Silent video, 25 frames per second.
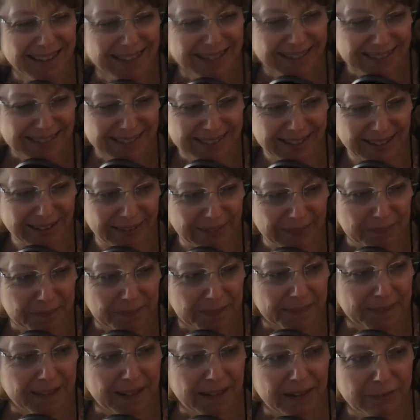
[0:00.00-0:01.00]
So,
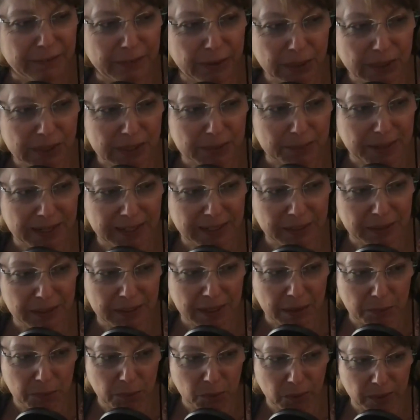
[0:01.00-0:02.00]
forest bathing,
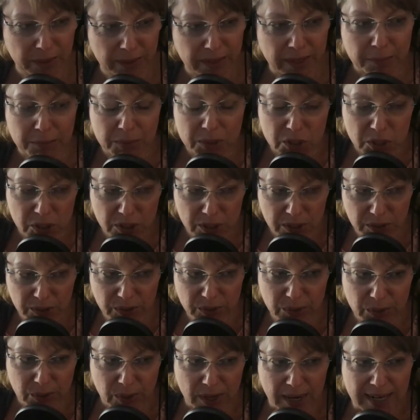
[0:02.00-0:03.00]
number one. Number
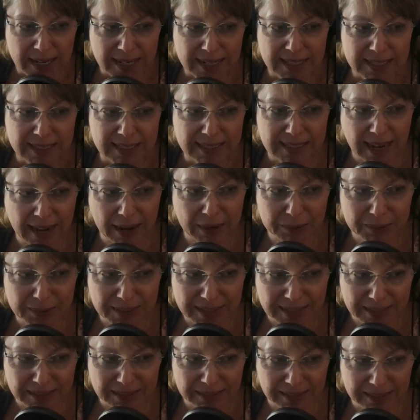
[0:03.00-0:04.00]
two, sound
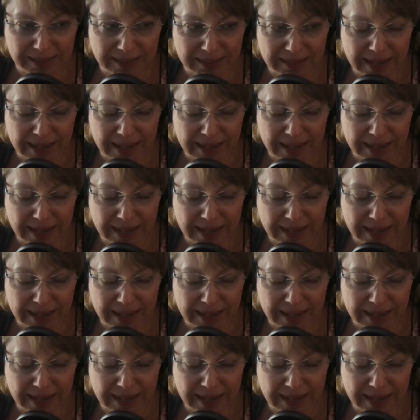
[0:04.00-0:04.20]
healing.